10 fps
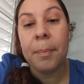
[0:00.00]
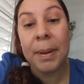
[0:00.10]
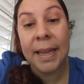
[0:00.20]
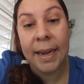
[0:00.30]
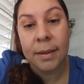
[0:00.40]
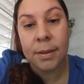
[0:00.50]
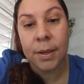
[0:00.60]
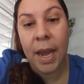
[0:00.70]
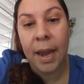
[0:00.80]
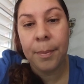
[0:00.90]
plants,
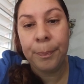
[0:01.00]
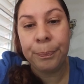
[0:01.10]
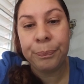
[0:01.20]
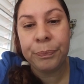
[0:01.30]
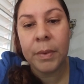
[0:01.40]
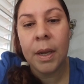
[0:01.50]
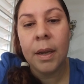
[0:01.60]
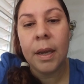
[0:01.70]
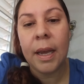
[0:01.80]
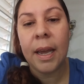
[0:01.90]
okay?
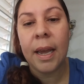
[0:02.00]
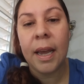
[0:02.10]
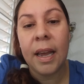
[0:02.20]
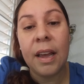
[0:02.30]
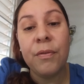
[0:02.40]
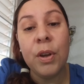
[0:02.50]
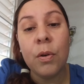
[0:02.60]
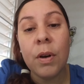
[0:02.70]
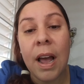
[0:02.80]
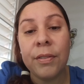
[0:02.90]
If
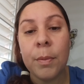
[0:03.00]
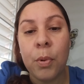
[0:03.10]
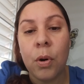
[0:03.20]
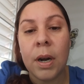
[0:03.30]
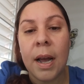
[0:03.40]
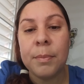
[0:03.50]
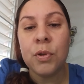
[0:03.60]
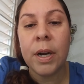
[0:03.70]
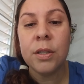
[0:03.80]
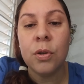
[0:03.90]
you don't have the book, I'm
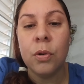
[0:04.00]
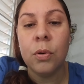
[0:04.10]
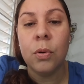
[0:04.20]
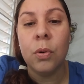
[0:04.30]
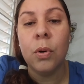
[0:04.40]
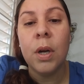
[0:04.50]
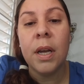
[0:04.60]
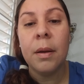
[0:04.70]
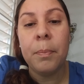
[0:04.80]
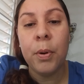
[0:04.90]
trying to
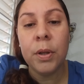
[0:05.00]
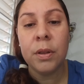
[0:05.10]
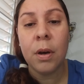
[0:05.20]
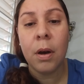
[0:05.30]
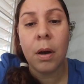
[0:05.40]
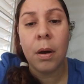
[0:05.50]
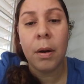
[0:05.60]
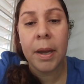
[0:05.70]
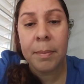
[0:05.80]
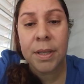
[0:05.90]
put
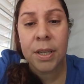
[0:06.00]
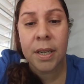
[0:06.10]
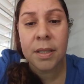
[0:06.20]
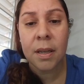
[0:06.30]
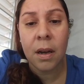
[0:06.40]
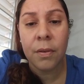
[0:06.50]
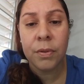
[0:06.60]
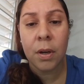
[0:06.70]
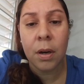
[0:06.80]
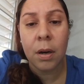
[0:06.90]
the images
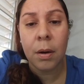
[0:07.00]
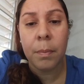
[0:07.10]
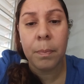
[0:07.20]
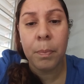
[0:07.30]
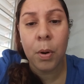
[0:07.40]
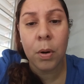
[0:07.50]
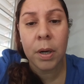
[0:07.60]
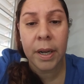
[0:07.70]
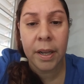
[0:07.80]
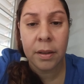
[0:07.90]
of the
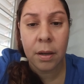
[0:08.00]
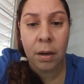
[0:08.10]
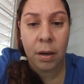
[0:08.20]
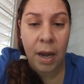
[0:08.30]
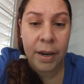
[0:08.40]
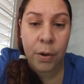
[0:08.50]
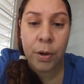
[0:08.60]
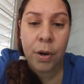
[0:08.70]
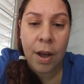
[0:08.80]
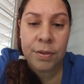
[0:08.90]
book in the, I know
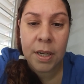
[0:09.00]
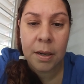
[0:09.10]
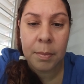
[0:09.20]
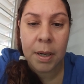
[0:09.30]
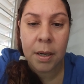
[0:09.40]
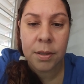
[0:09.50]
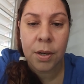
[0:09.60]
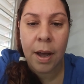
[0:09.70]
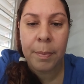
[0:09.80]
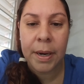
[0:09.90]
you have seen because
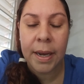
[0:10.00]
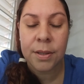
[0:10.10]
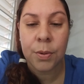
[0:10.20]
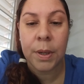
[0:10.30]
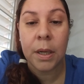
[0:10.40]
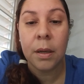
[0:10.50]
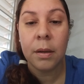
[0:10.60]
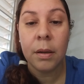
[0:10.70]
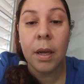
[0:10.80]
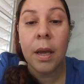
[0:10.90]
you have been answering,
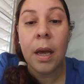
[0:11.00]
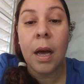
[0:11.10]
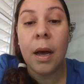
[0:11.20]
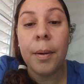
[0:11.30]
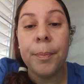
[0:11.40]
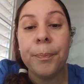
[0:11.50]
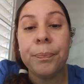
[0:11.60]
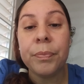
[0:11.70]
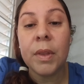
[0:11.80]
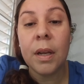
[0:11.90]
of
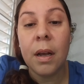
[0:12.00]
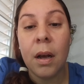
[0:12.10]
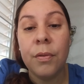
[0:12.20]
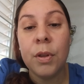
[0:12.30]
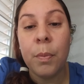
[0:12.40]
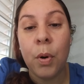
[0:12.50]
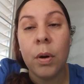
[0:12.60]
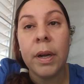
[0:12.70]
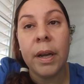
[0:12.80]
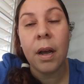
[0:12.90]
the
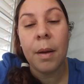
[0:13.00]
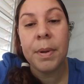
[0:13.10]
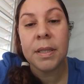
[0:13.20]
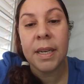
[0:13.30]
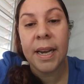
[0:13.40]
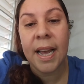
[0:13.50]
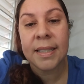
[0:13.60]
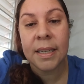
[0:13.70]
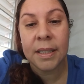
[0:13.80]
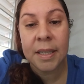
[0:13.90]
book, obviously
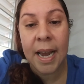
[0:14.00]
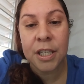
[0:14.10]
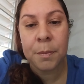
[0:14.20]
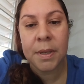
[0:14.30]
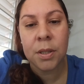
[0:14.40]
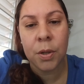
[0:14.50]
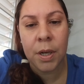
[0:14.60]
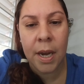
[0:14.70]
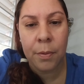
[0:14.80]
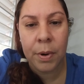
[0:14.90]
as an attachment so
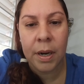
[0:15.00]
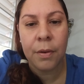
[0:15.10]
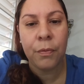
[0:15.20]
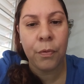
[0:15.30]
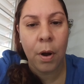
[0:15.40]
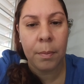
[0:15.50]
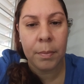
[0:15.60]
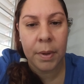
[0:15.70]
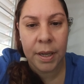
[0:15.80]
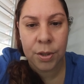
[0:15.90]
you can read it
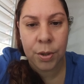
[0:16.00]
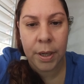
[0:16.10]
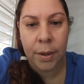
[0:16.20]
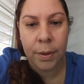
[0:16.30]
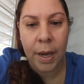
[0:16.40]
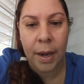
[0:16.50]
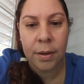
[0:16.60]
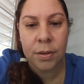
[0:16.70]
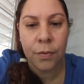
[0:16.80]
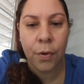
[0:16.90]
from internet,
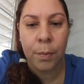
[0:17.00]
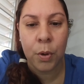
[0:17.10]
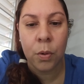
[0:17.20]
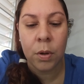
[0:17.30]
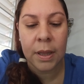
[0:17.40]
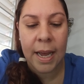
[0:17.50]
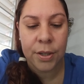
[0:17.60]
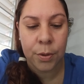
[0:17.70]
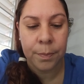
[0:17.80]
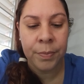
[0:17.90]
okay? So from Google
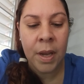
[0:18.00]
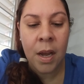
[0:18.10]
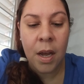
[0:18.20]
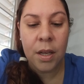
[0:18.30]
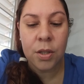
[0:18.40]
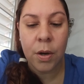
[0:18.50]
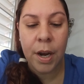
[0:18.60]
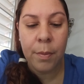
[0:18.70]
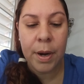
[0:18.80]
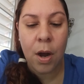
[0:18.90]
Classroom. So
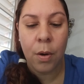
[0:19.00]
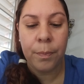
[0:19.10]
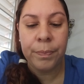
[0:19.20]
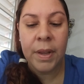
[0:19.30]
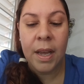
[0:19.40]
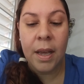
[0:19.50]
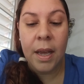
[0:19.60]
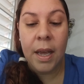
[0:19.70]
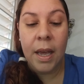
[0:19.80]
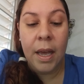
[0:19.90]
here we go.
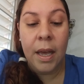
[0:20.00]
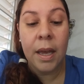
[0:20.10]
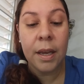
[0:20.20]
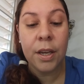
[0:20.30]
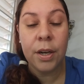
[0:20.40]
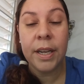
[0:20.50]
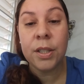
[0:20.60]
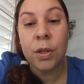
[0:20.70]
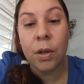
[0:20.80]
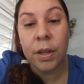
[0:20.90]
You
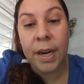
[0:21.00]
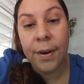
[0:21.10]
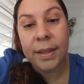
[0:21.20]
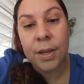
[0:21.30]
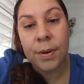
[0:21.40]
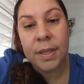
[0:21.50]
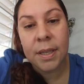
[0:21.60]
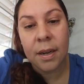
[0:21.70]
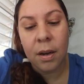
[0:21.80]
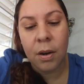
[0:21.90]
need to know the
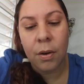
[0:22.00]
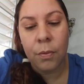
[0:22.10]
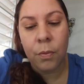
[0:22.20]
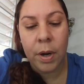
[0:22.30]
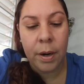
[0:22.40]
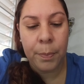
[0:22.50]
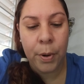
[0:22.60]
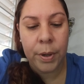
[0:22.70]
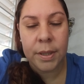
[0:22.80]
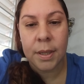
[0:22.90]
characteristic of what a
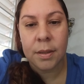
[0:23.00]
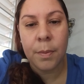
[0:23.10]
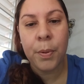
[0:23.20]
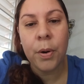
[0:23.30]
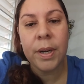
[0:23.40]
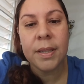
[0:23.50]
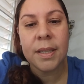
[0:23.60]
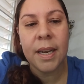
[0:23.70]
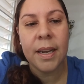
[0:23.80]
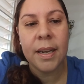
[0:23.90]
protist is. A
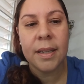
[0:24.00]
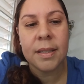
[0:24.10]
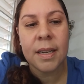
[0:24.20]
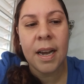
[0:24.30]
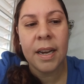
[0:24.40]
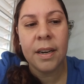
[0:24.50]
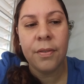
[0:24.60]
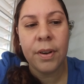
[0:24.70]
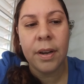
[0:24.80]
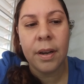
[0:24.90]
protist is kind
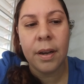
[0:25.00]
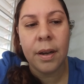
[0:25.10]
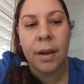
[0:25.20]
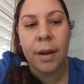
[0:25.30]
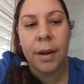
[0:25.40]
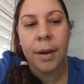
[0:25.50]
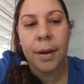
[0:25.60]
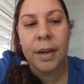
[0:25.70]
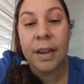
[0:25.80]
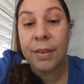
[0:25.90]
of
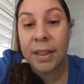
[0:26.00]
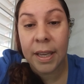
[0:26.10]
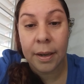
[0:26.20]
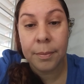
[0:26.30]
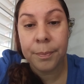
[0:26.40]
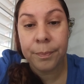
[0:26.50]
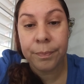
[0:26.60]
a living thing,